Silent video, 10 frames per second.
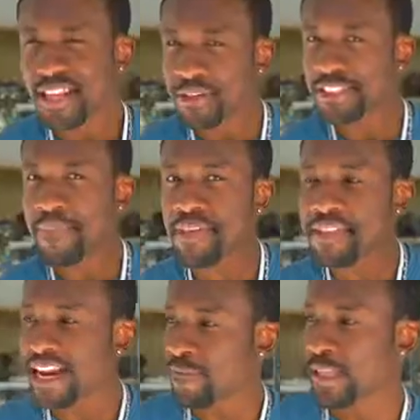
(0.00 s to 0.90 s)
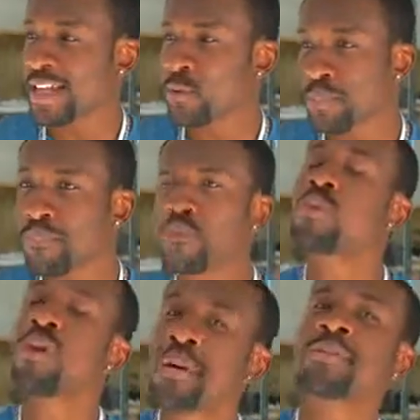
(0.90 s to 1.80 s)
Now, there's something that I feel like
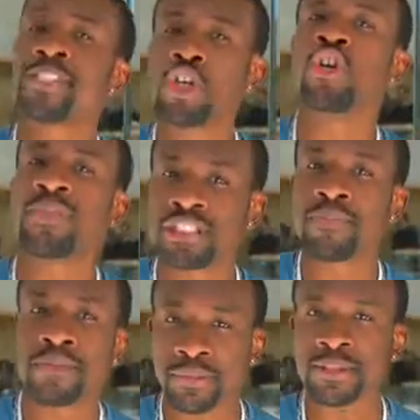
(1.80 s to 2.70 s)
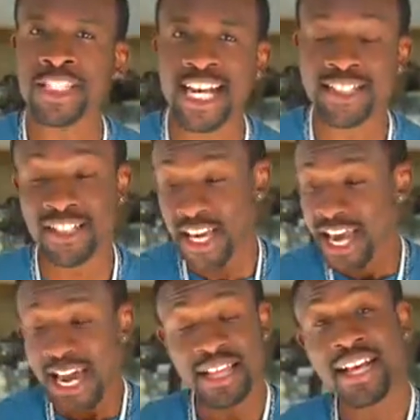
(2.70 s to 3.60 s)
will probably go over some people's heads,
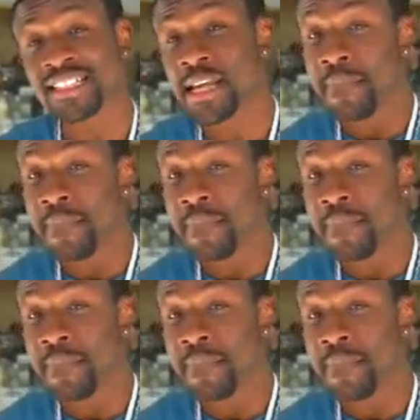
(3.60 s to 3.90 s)
and that's the